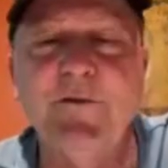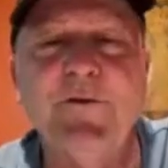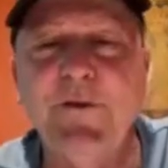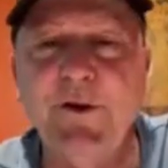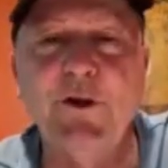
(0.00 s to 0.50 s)
I could
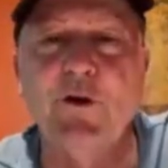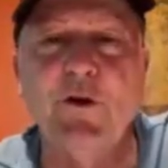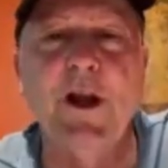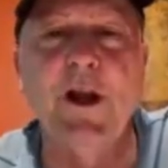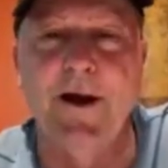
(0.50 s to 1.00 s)
feel
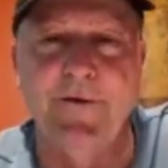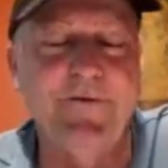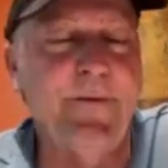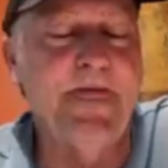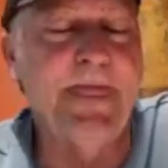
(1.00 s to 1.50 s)
your
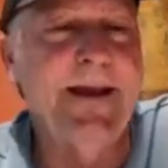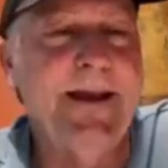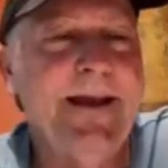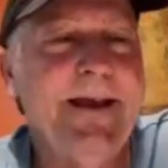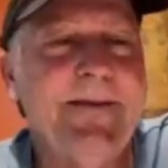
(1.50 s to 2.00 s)
love.
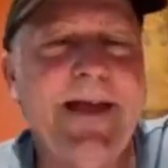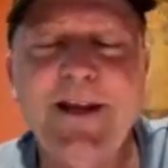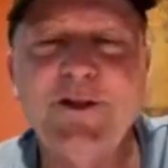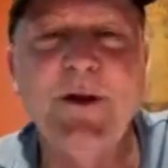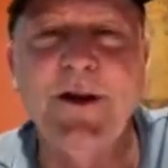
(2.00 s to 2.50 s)

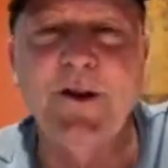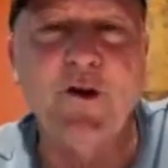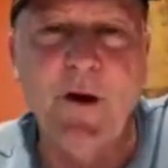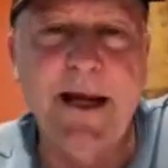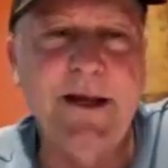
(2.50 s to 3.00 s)
That is one of the
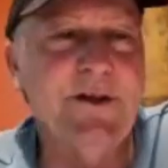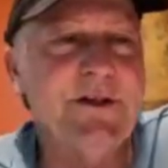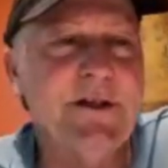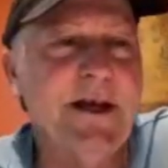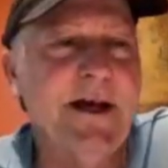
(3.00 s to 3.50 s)

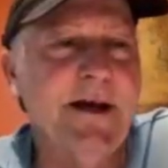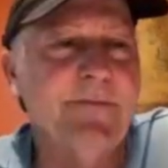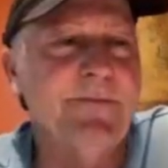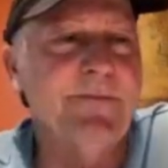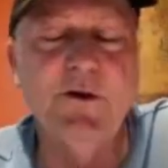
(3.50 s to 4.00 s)
greatest
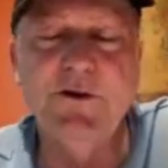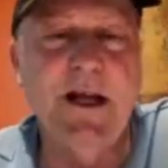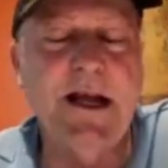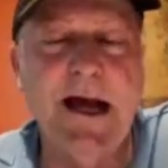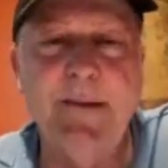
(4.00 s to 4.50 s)

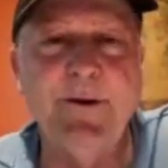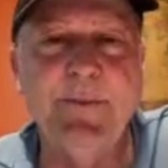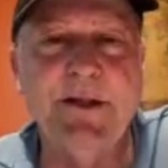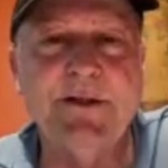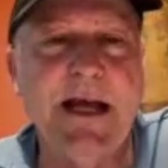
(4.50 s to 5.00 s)
coaching
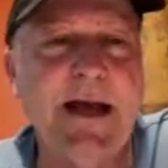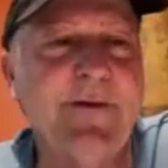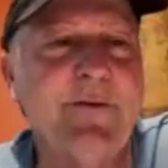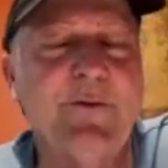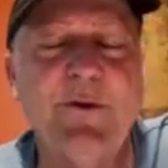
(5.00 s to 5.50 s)
compliments
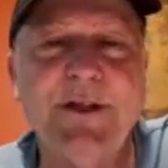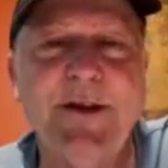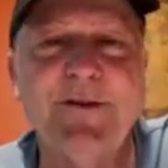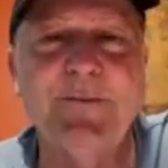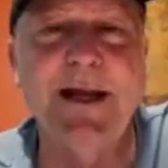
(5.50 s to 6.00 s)
I've ever
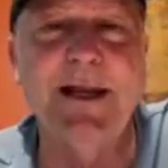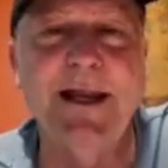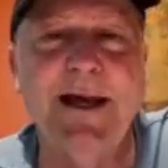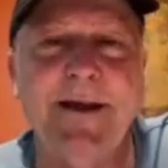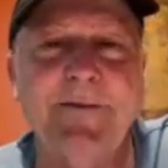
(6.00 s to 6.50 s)
received in my
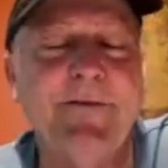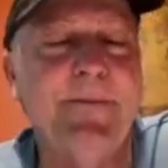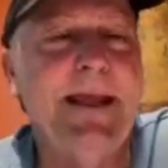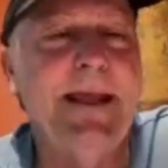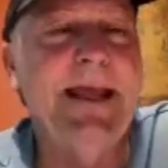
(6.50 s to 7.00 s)
life.
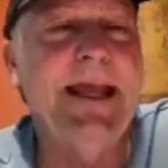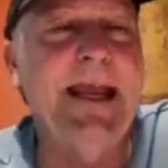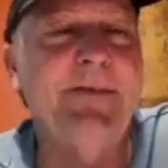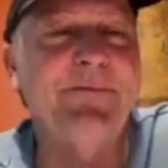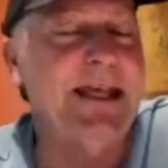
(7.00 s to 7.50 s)

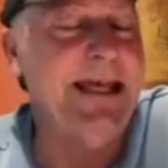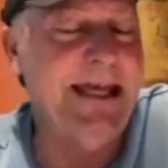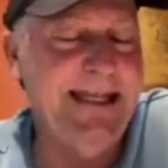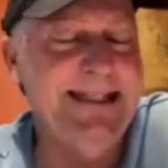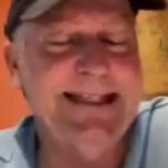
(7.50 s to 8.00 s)
If the
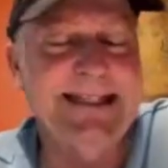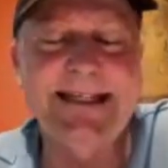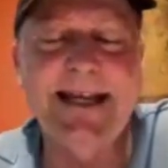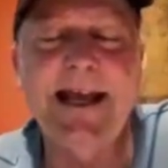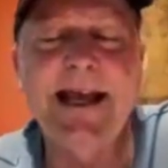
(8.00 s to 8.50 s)

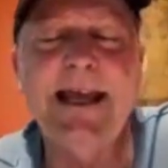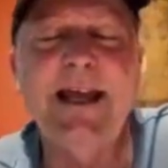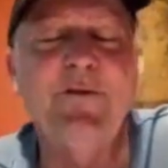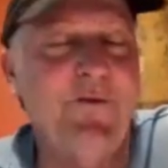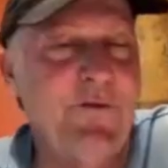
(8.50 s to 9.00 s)
kids
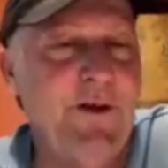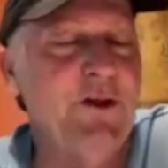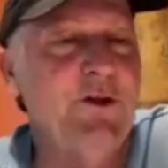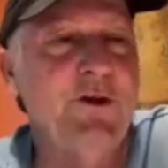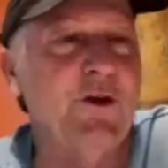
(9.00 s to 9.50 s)
can
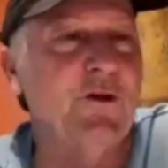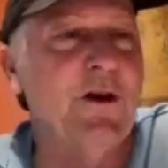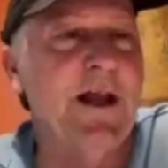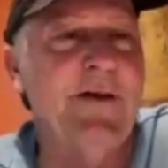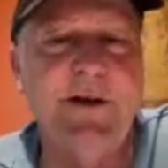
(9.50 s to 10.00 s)
feel your
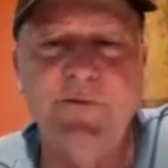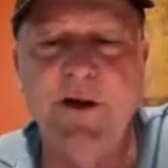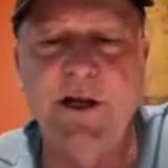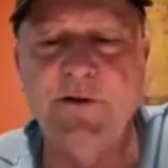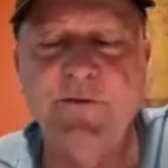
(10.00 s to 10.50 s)
love and
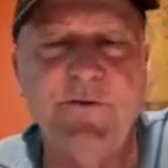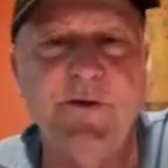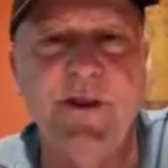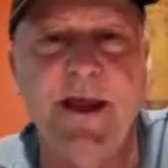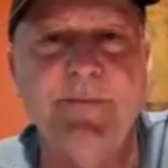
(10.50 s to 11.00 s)
affection
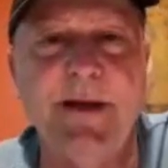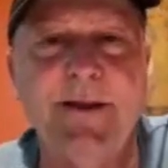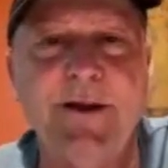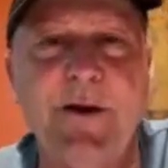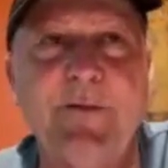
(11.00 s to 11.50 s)
for them
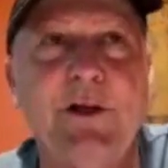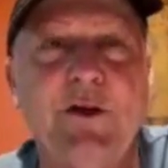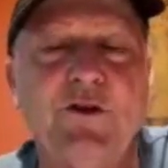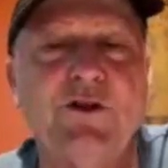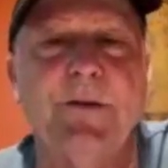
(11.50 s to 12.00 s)
and their
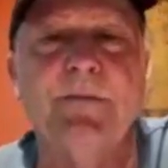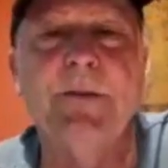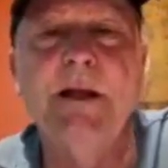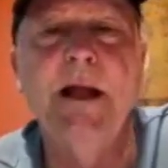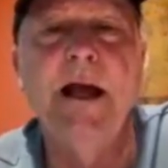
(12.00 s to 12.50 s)
evolution,